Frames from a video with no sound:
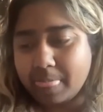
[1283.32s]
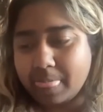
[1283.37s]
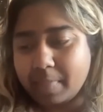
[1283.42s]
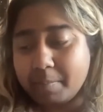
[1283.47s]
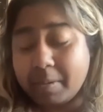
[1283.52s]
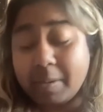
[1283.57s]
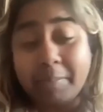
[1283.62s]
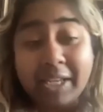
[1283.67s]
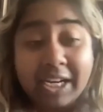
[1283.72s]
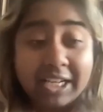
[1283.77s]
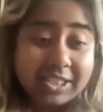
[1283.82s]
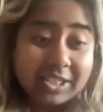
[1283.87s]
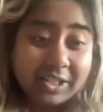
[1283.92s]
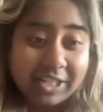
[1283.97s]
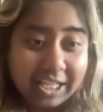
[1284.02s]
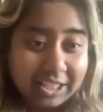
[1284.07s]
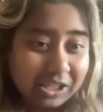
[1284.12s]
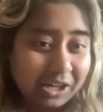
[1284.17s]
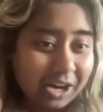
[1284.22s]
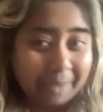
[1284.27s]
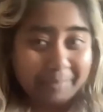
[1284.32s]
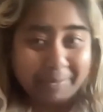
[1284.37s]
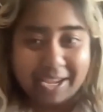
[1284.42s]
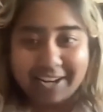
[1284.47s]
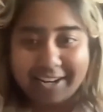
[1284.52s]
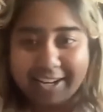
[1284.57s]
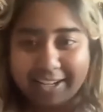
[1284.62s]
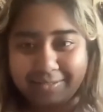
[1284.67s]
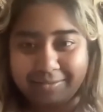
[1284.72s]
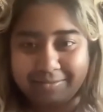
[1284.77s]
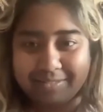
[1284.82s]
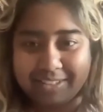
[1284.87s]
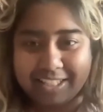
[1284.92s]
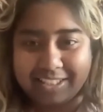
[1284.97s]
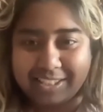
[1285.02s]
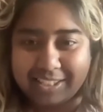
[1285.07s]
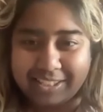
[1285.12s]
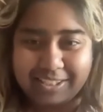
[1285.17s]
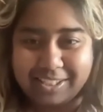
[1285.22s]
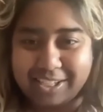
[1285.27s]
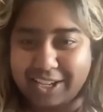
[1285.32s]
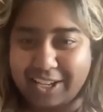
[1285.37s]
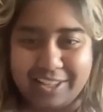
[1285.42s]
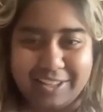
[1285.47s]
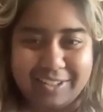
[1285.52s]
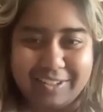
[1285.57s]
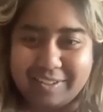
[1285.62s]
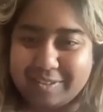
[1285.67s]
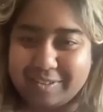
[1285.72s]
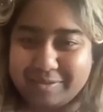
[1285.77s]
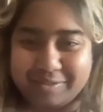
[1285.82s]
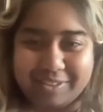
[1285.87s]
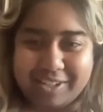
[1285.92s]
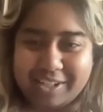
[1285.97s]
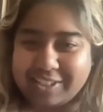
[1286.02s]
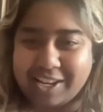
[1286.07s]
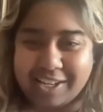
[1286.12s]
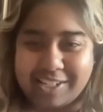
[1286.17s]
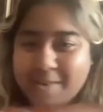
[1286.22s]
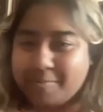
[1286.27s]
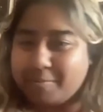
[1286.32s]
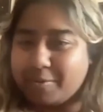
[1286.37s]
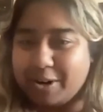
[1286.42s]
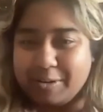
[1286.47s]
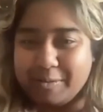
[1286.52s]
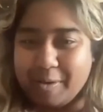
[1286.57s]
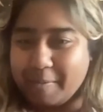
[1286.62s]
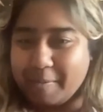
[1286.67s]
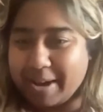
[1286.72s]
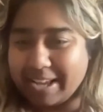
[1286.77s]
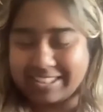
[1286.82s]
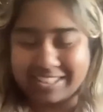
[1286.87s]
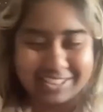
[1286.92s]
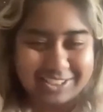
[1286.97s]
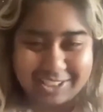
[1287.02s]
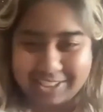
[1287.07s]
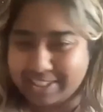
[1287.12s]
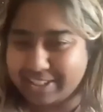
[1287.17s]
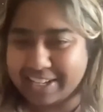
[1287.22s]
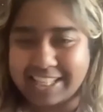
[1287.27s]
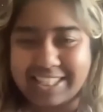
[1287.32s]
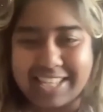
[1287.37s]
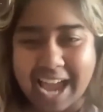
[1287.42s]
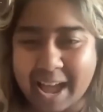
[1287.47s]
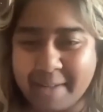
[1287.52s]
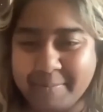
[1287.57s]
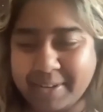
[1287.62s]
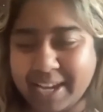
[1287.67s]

But Mina still gets her happy ending. This is still a contemporary romance. Like she still gets a happy